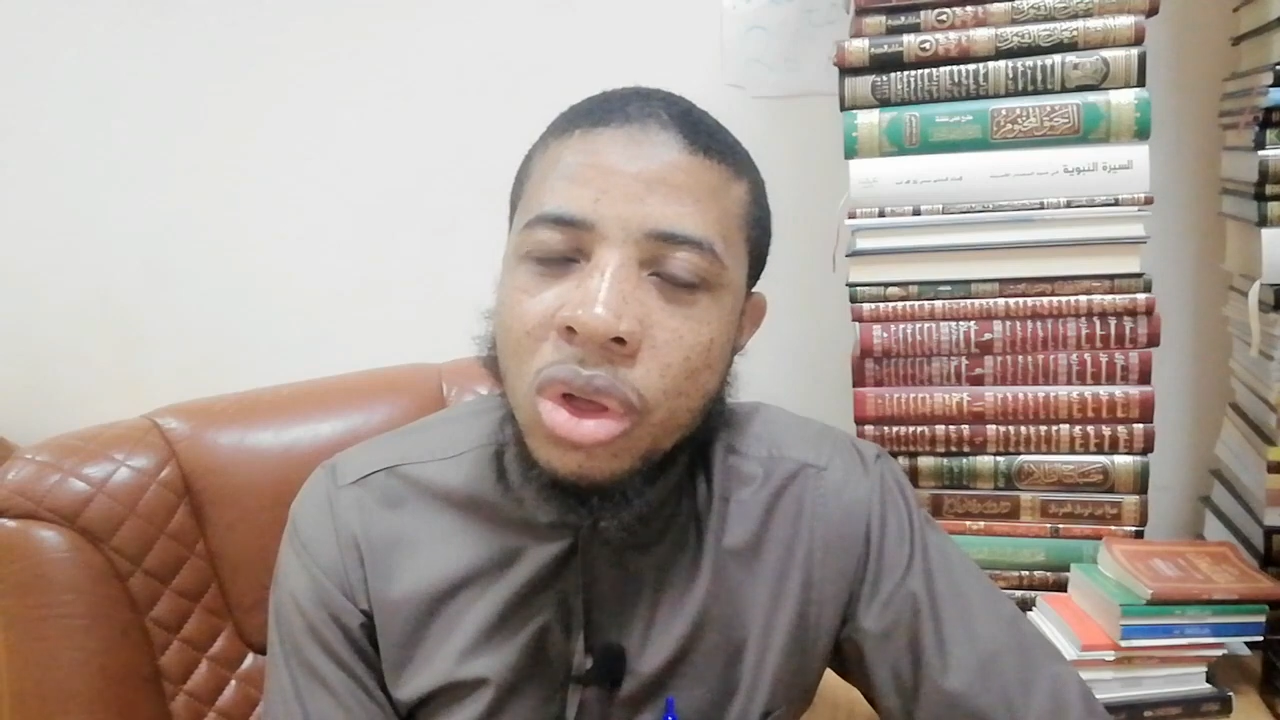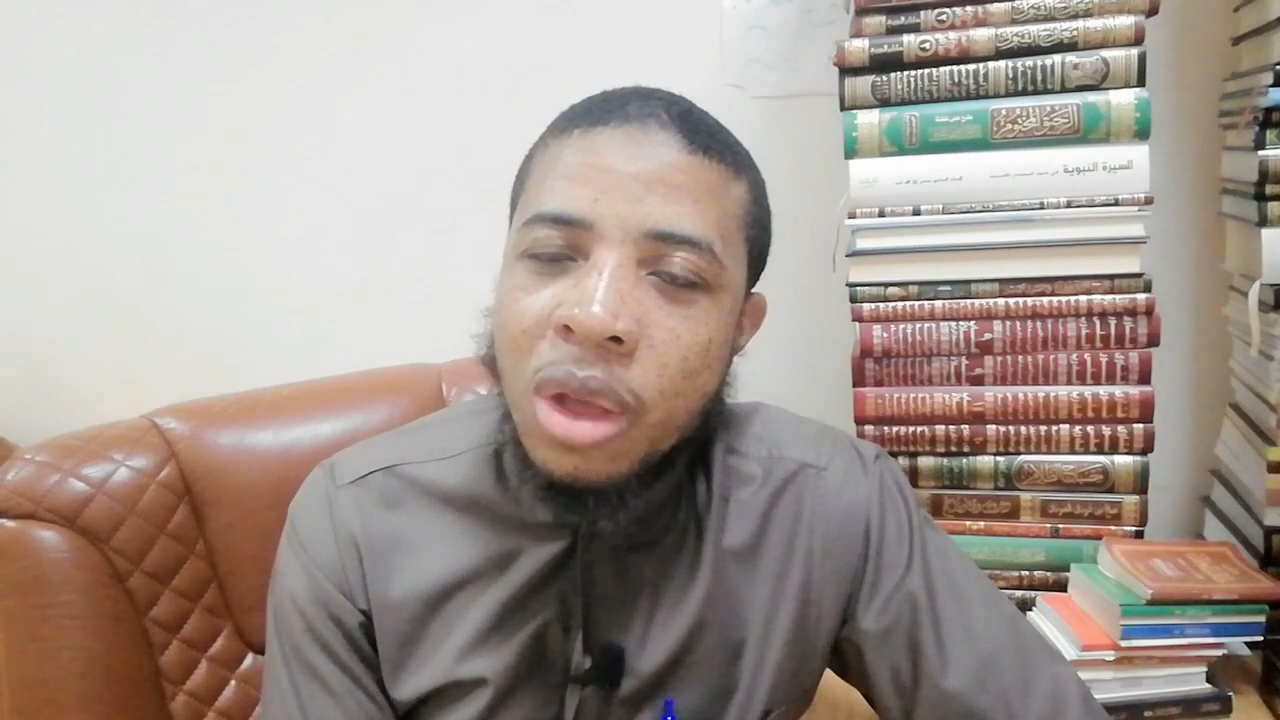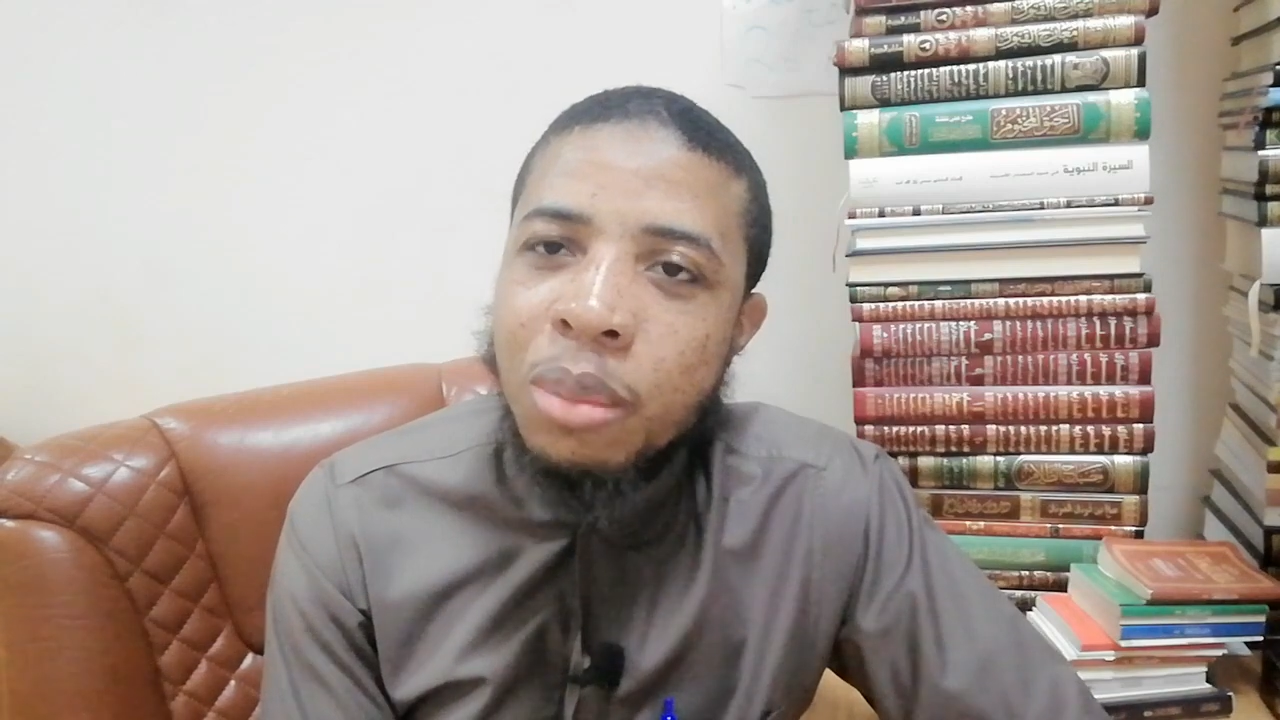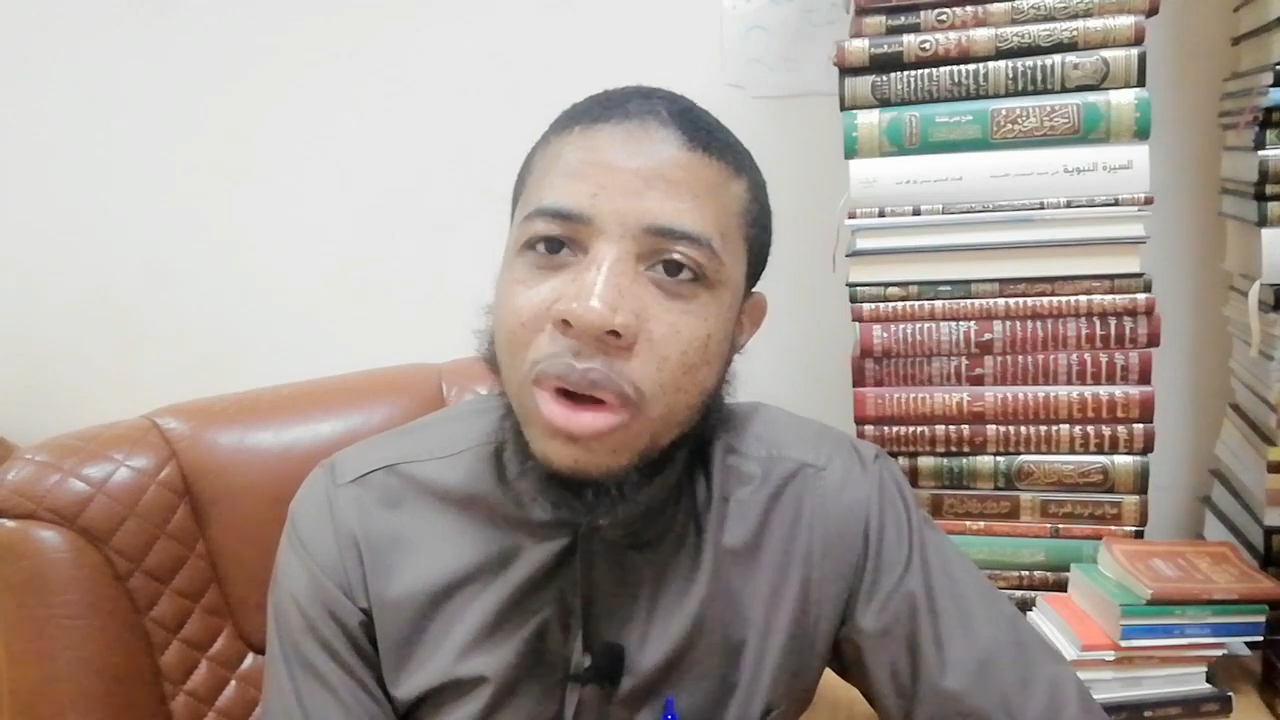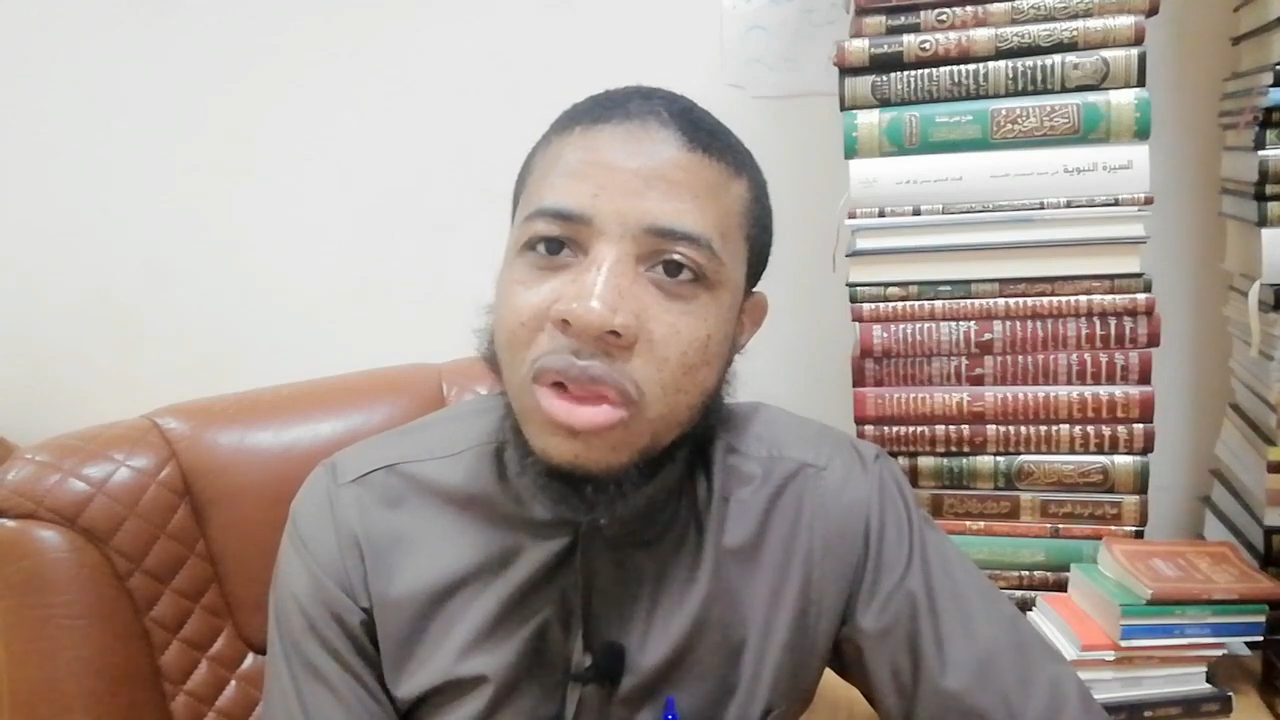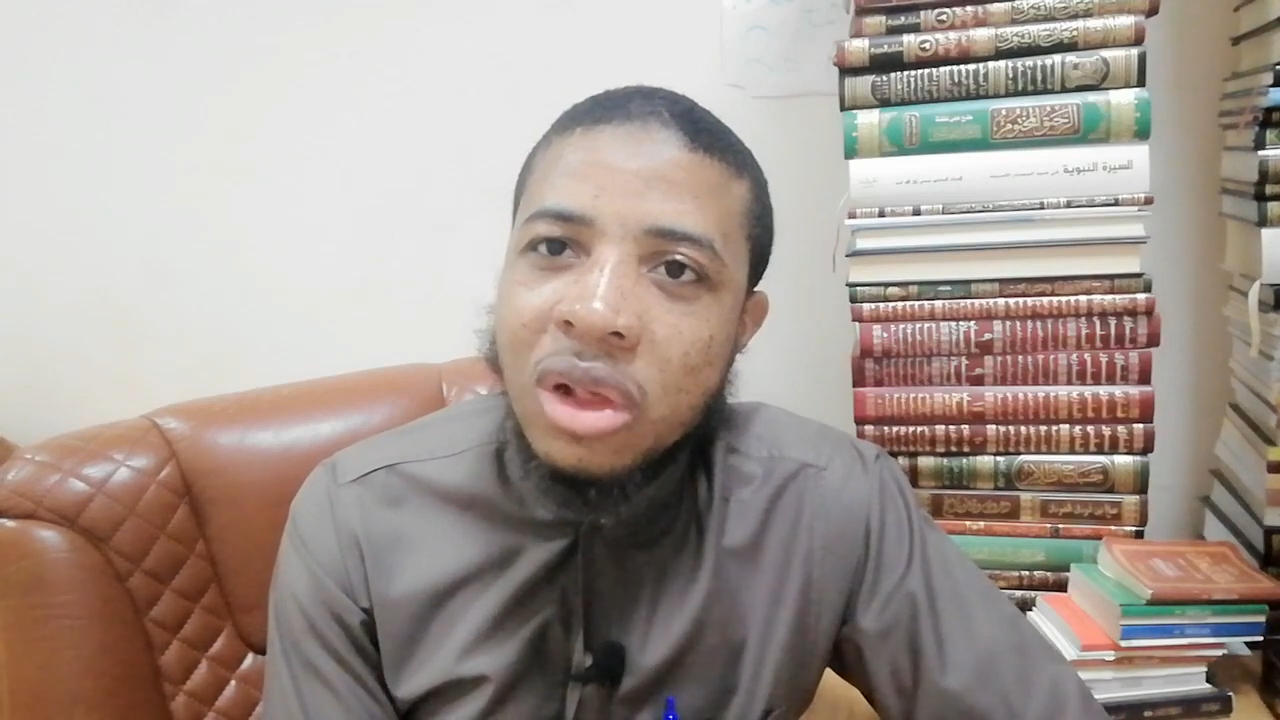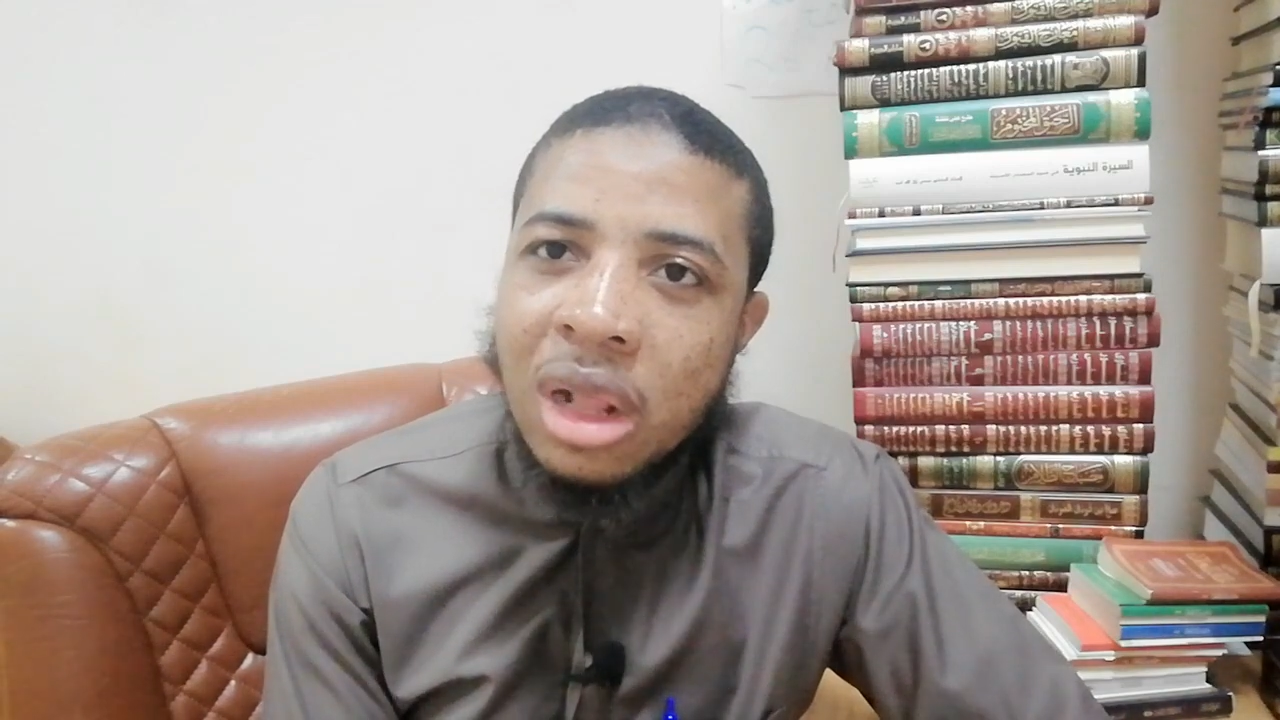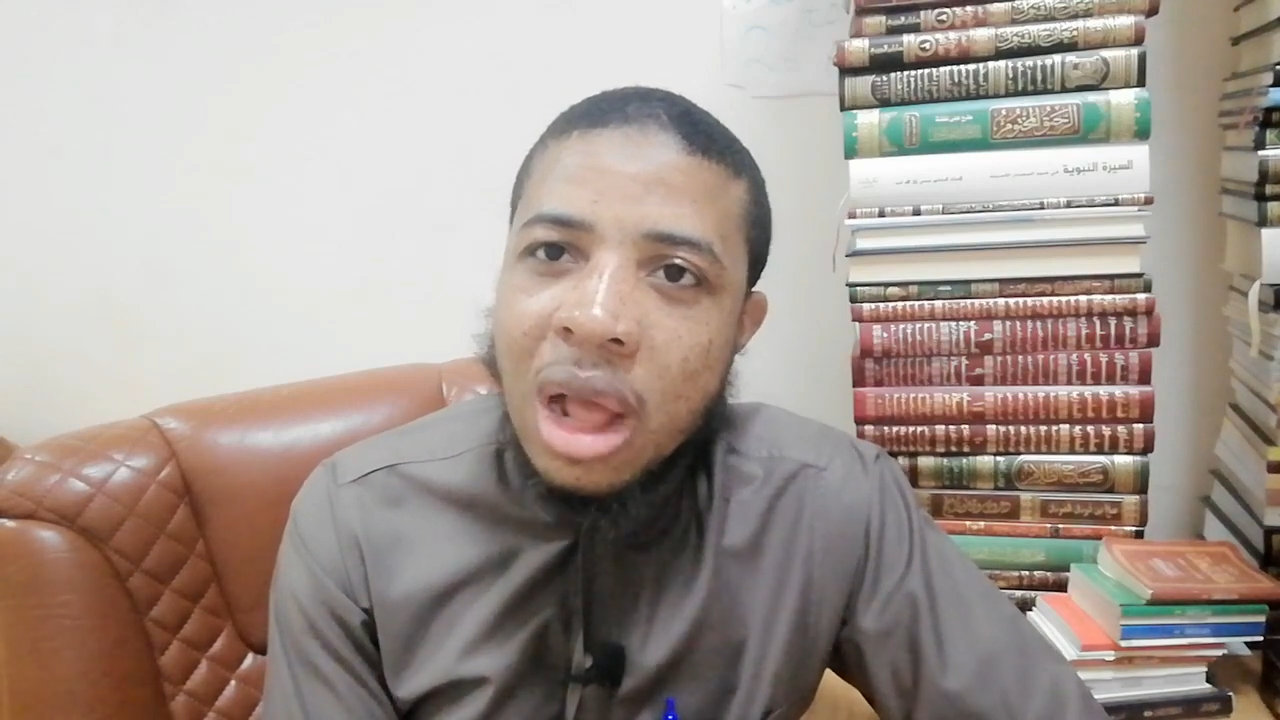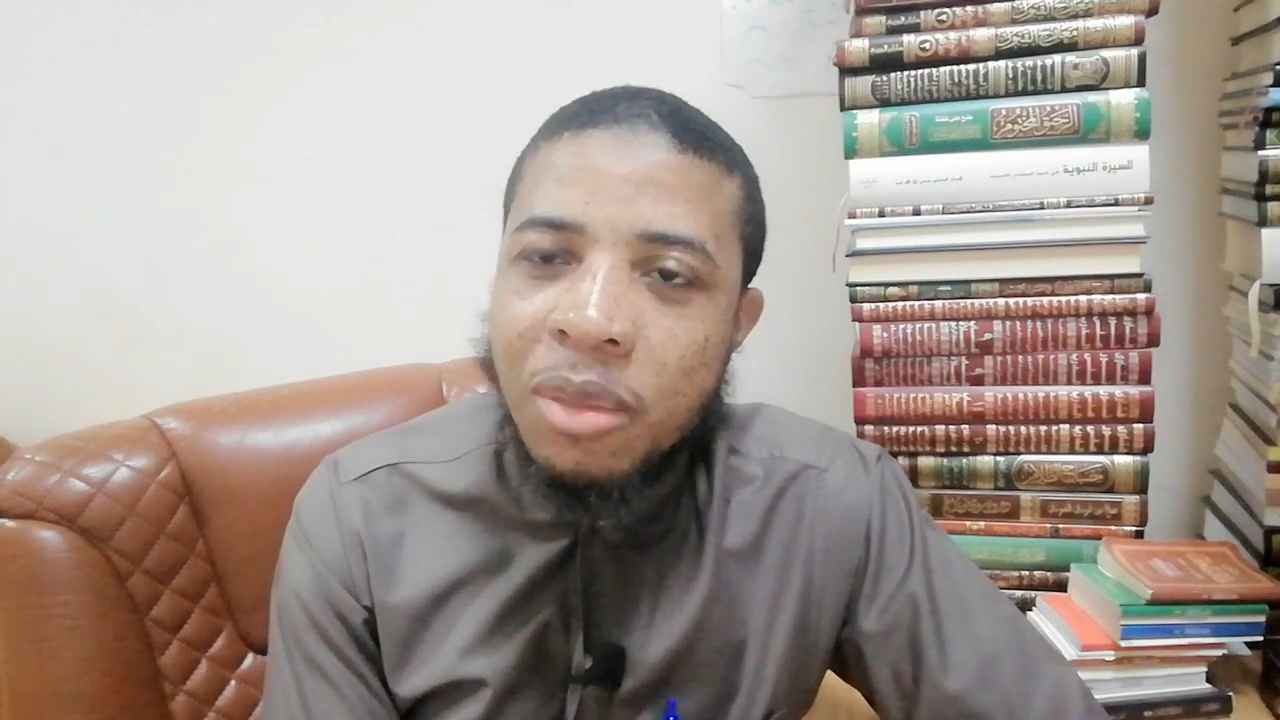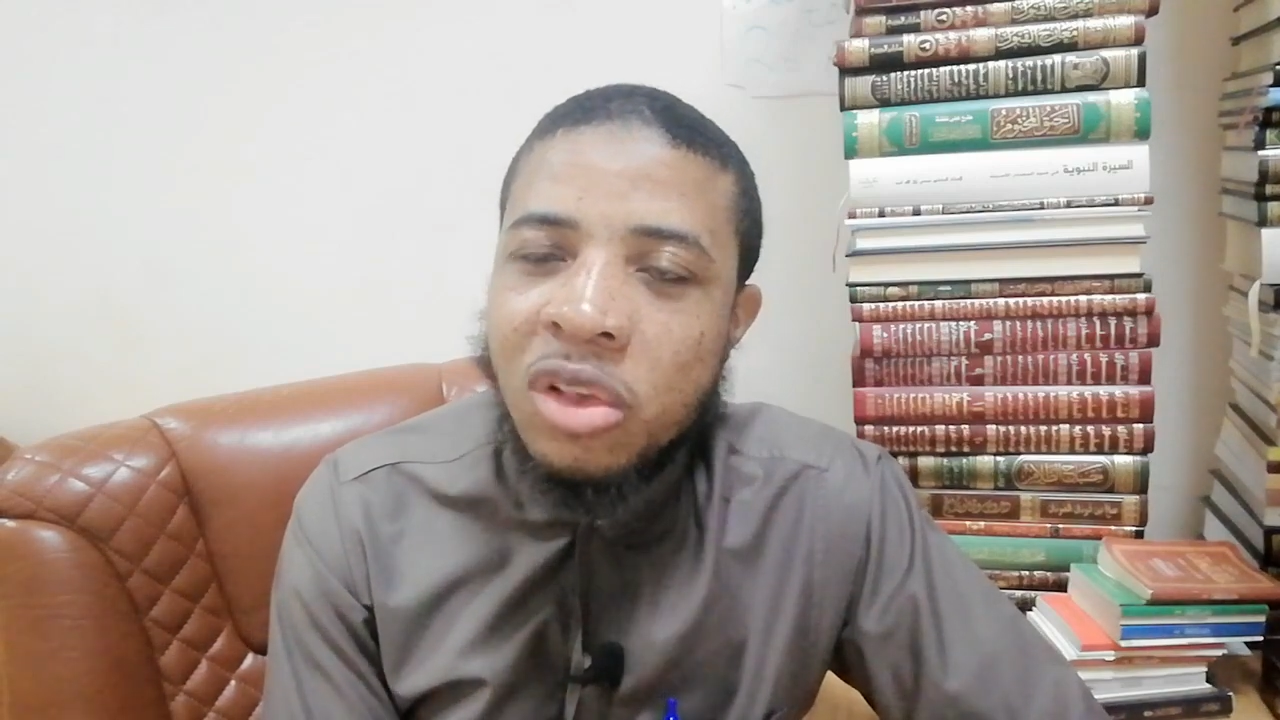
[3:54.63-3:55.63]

embrace Islam,